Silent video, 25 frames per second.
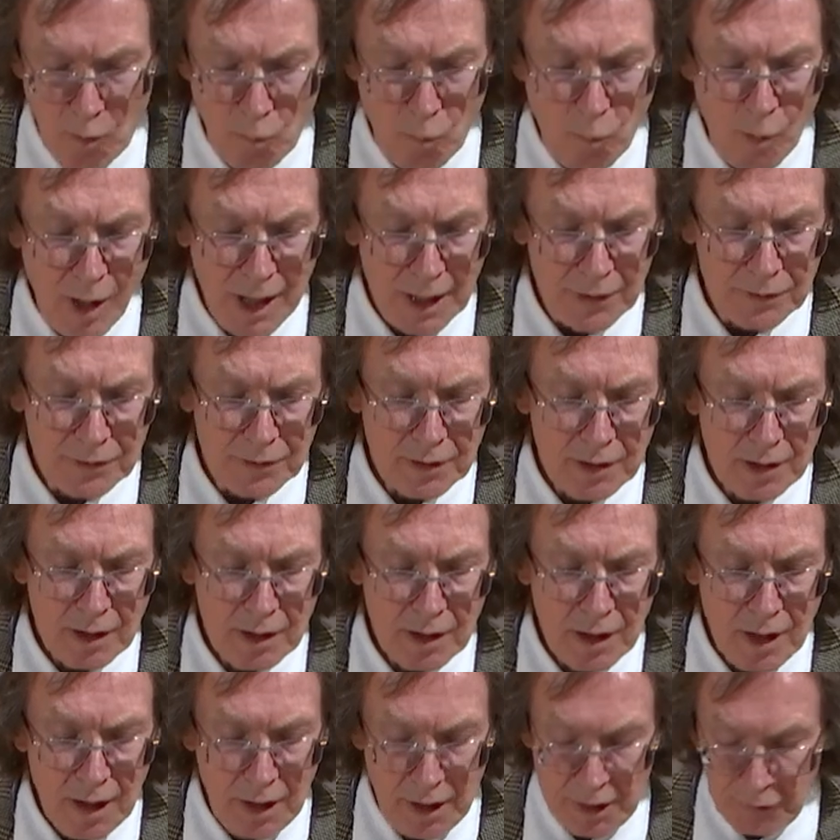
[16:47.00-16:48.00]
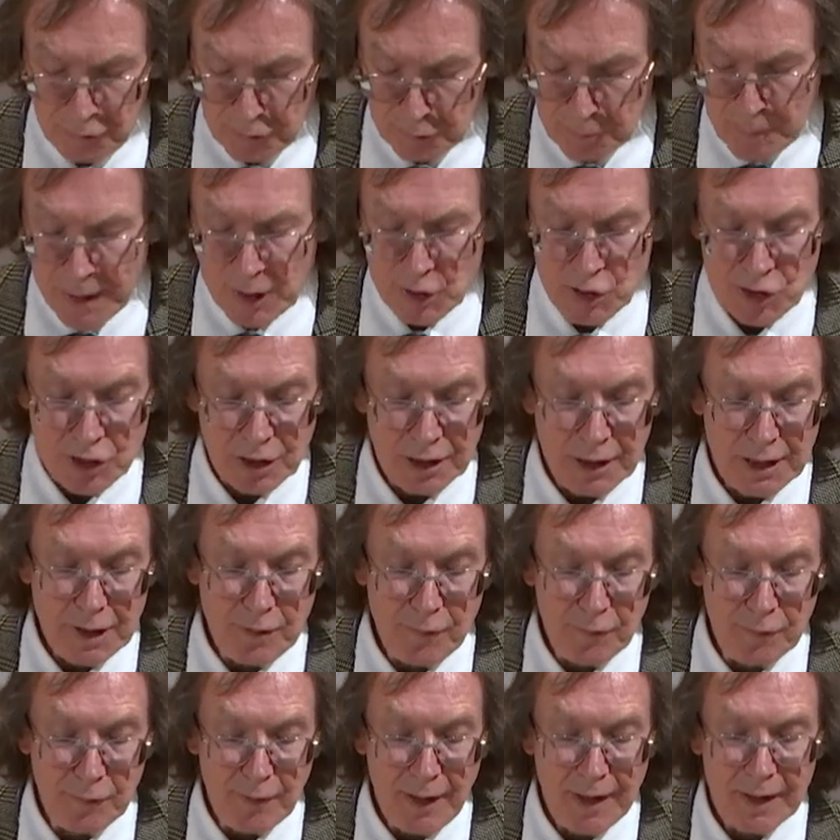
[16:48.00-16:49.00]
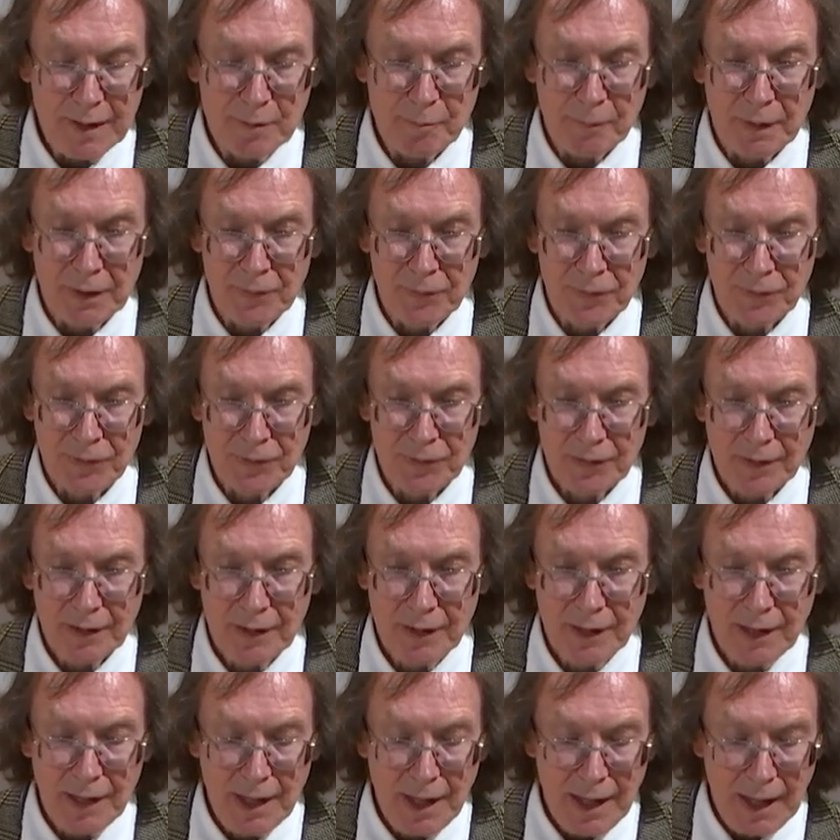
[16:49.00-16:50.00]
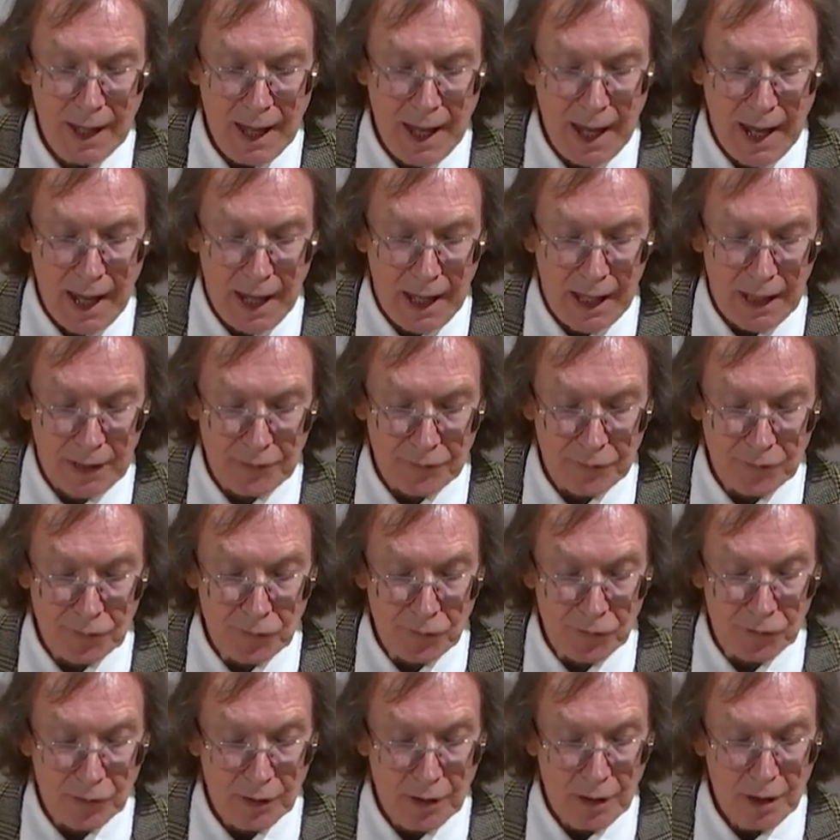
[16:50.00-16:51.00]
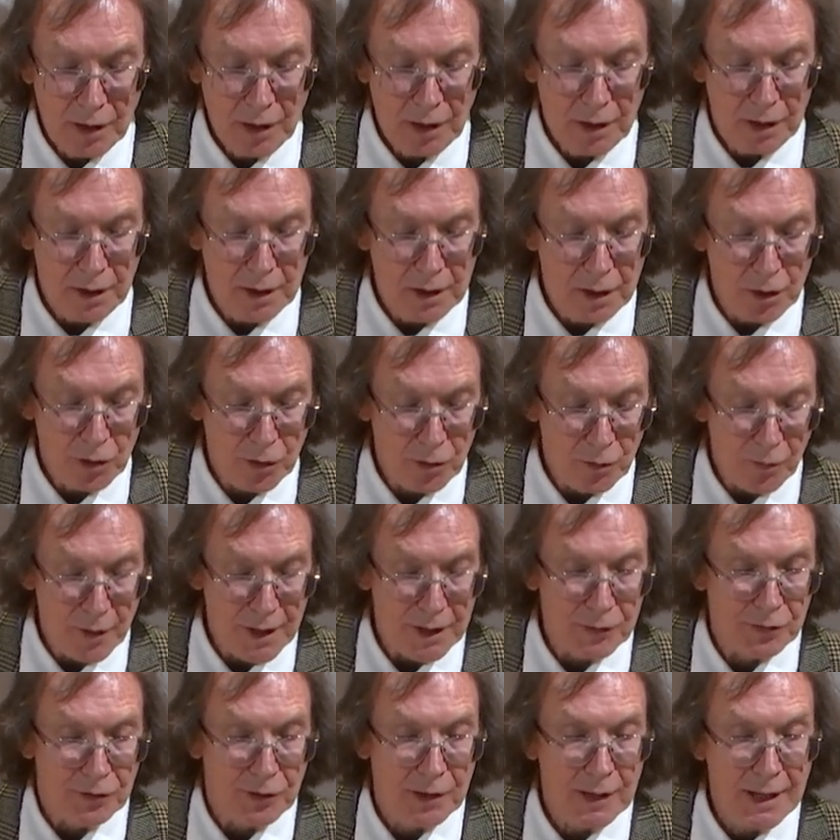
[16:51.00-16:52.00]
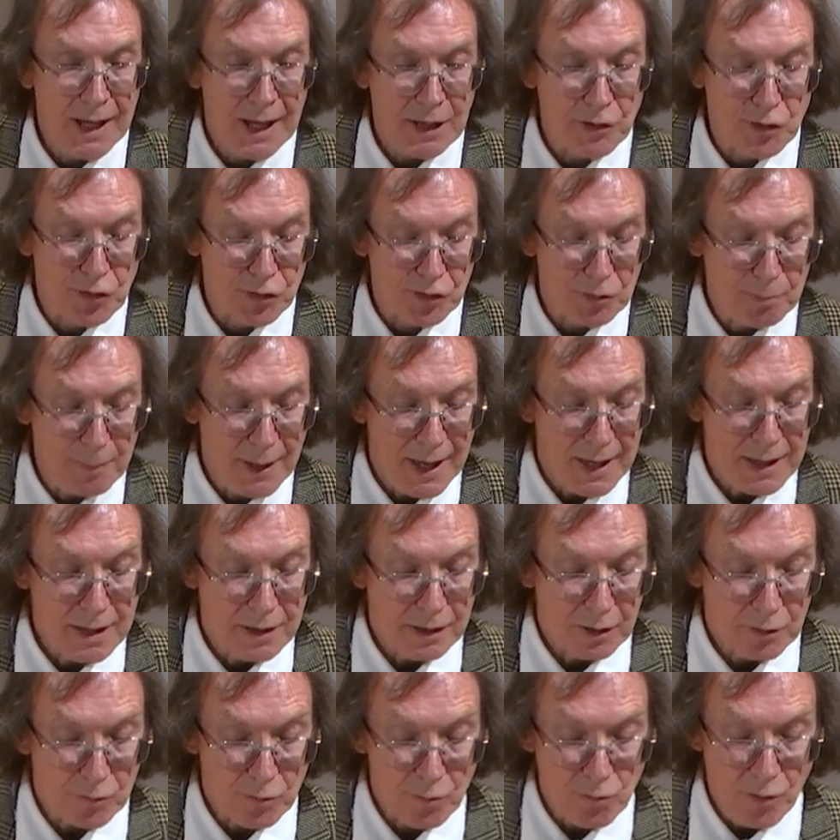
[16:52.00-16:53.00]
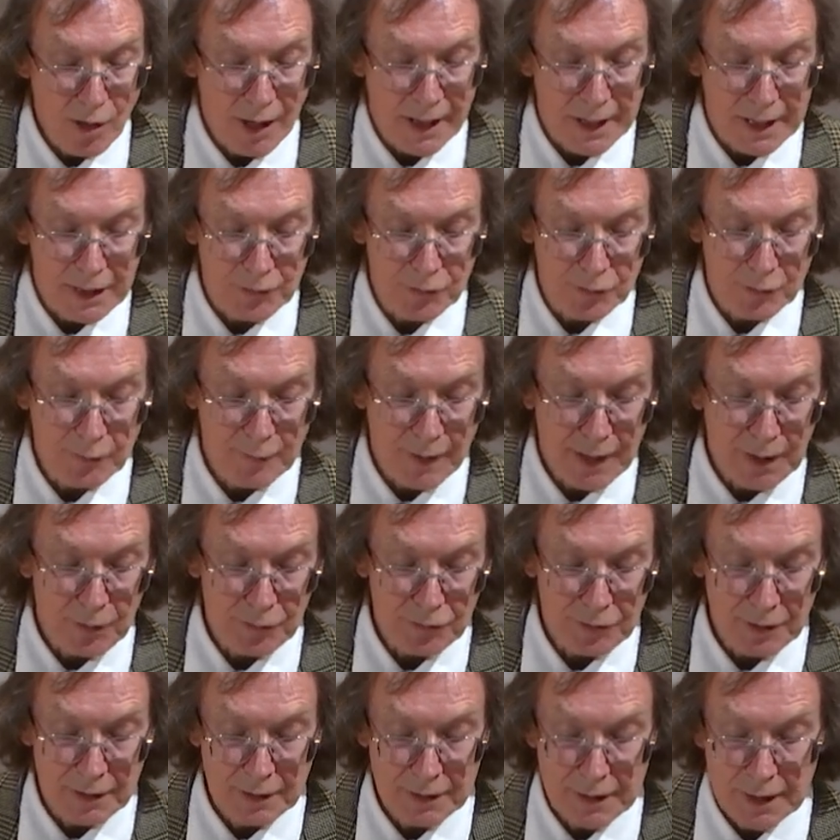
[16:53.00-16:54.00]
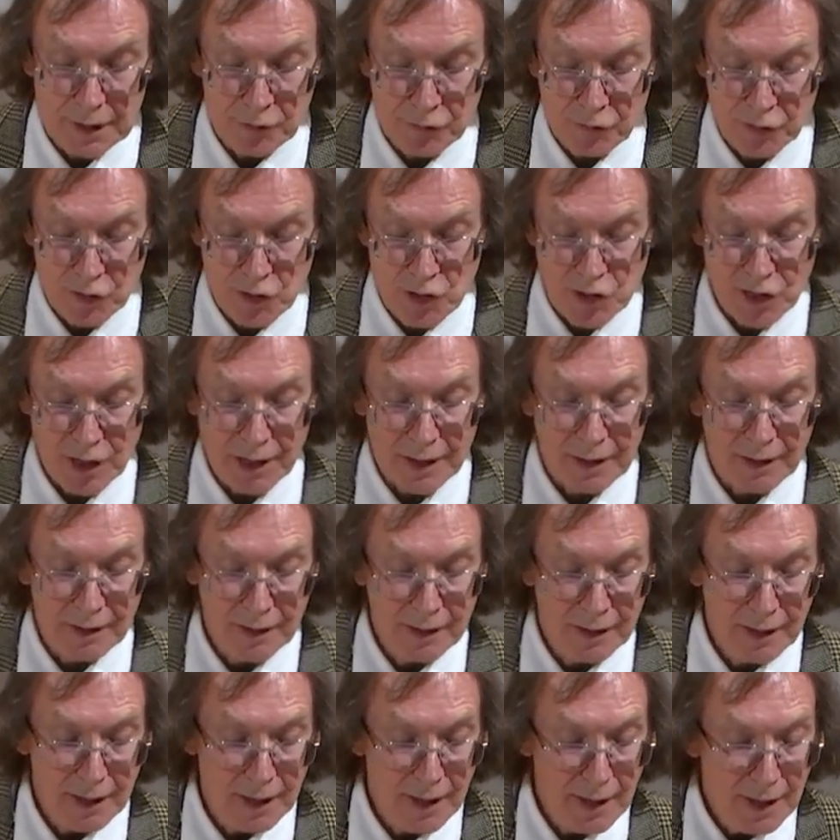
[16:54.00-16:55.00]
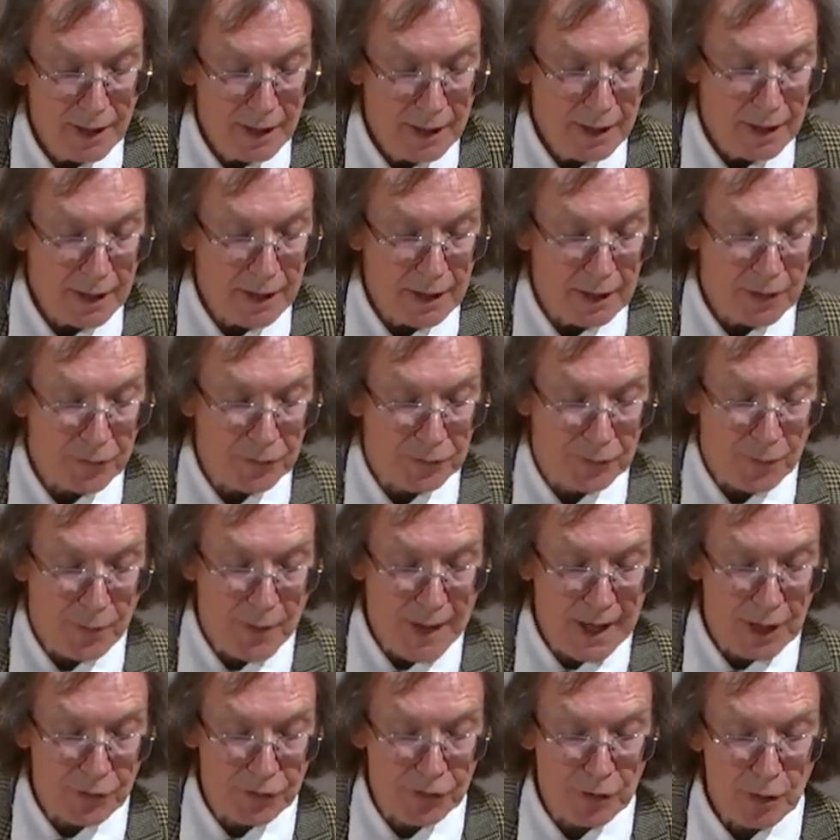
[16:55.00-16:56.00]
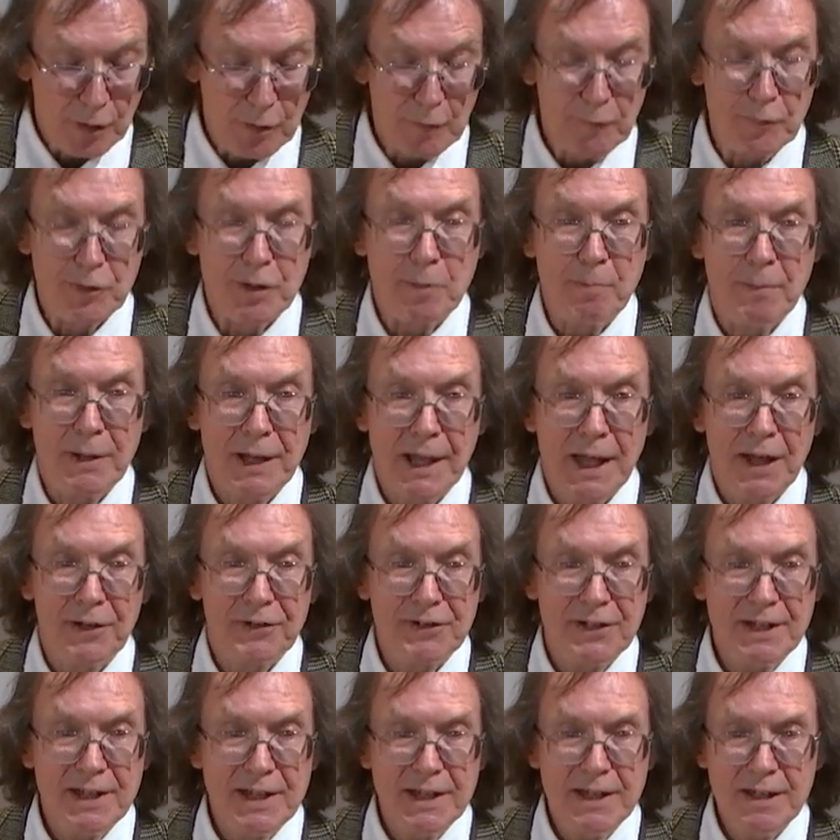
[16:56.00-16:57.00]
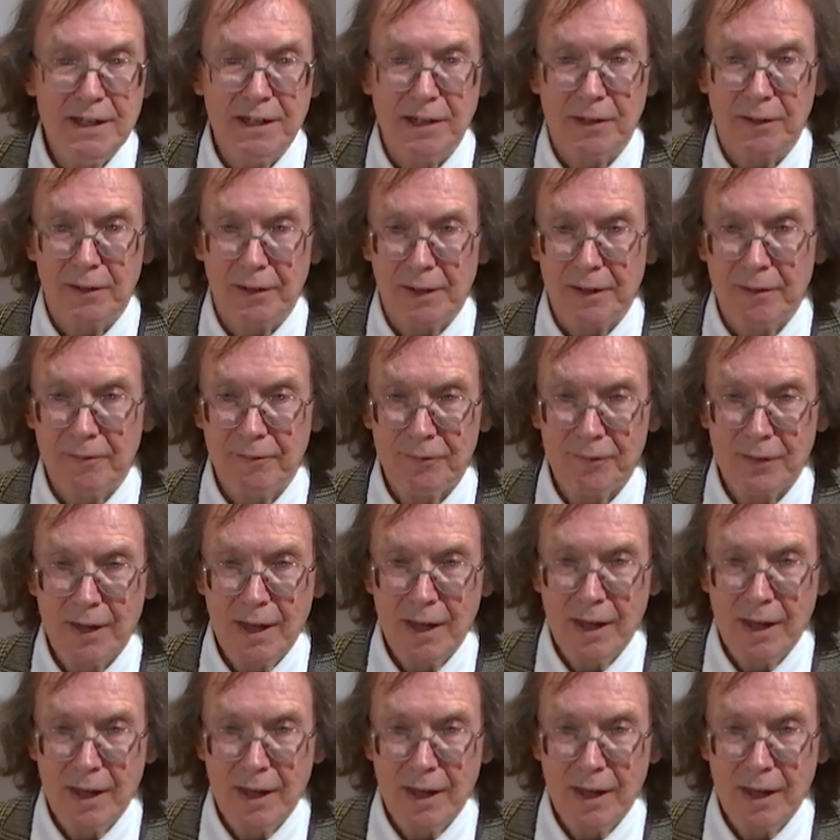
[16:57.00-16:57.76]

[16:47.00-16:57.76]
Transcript: One especially famous and lurid alleged pagan rite found in literature is that of the blood eagle.